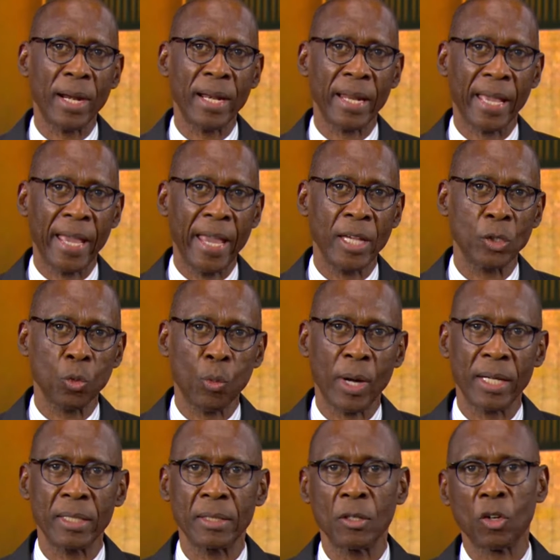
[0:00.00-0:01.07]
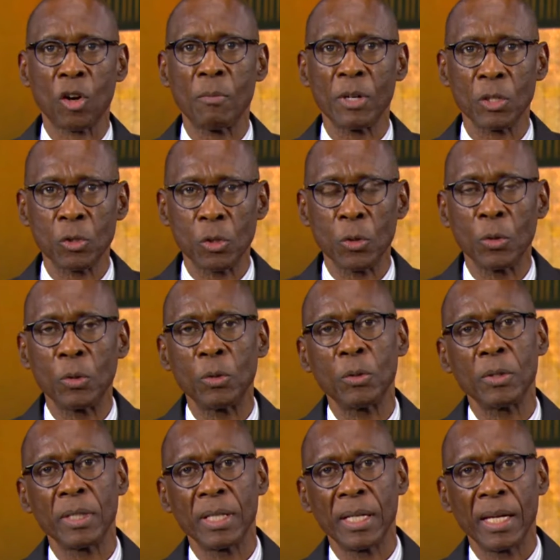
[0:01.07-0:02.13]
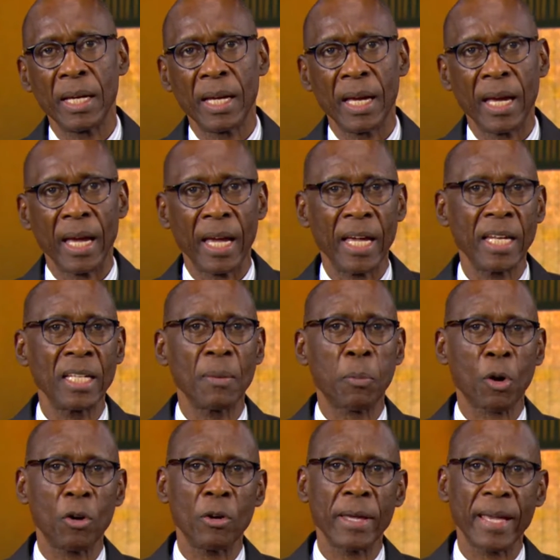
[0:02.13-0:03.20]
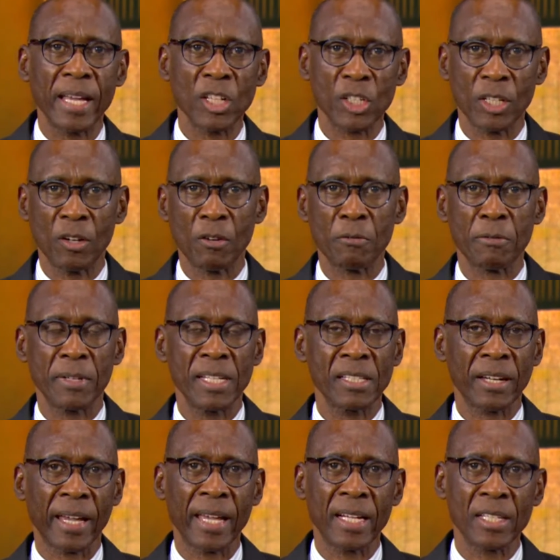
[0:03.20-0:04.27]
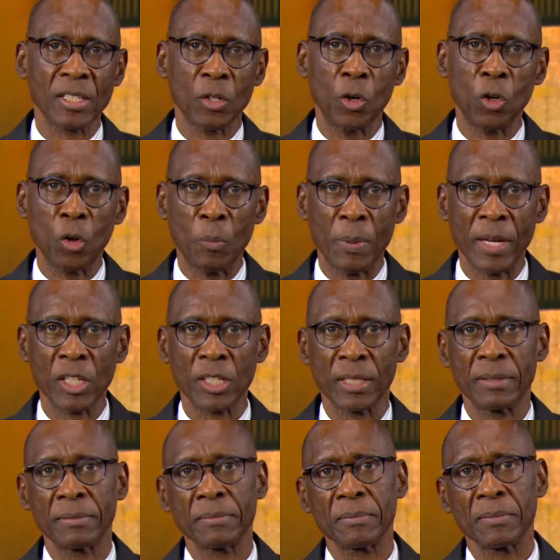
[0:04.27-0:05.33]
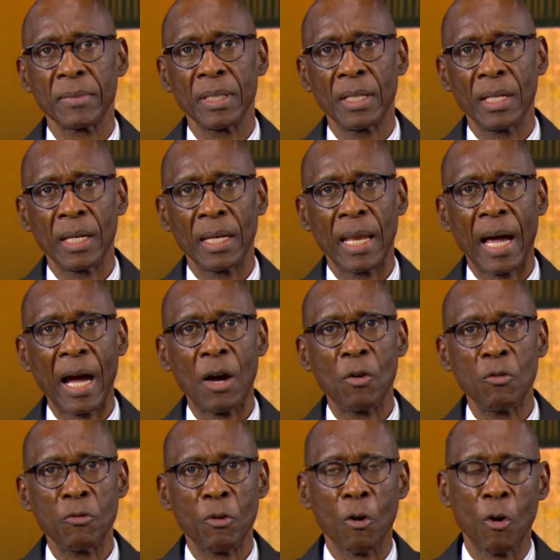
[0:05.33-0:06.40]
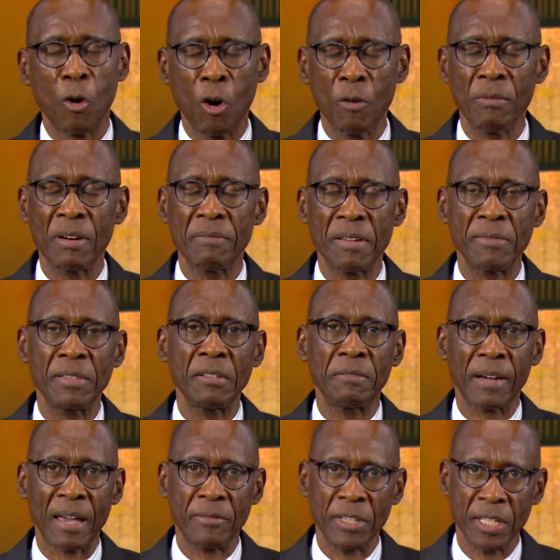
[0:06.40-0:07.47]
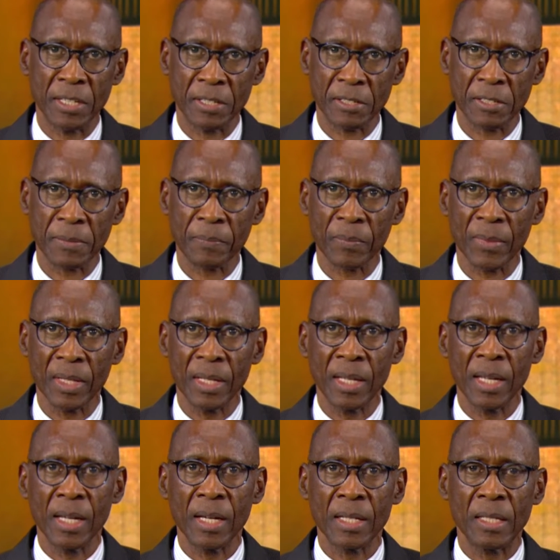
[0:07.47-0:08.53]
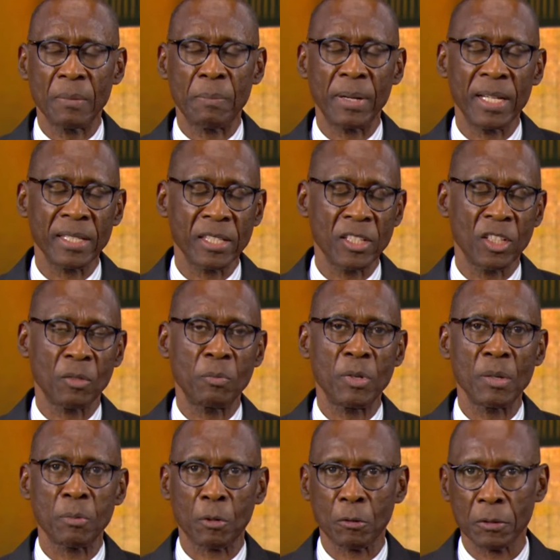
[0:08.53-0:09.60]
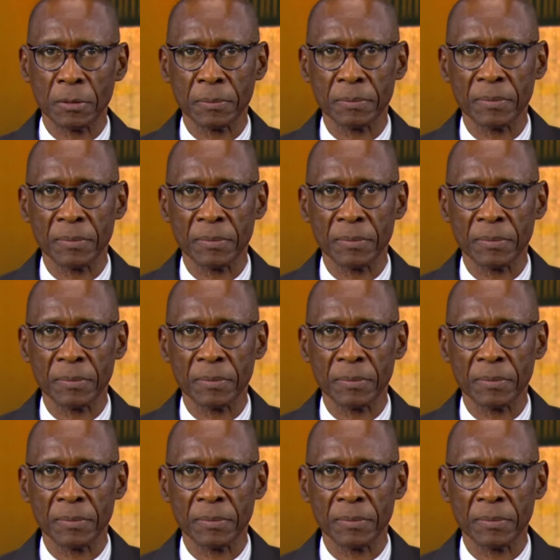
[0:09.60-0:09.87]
181 Roman II and the prolongation of Israel's occupation, now for over 55 years, the Palestinian people,